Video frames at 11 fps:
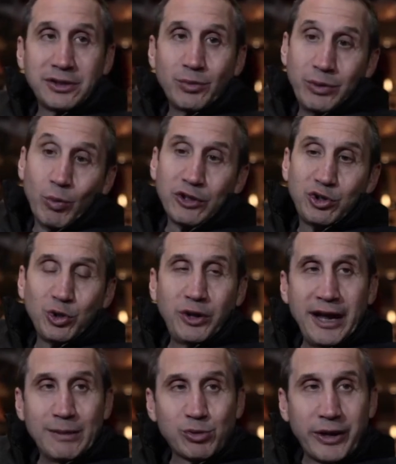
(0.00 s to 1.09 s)
We won 2
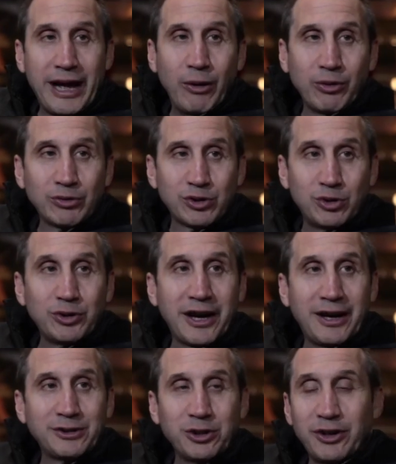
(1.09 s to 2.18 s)
games without those 2
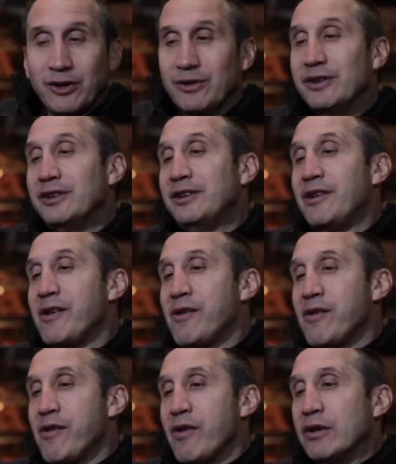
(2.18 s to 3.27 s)
guys.
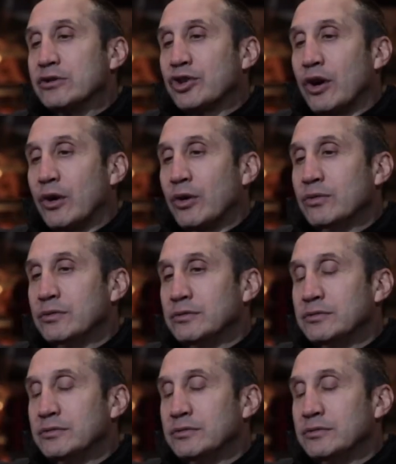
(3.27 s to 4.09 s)
So,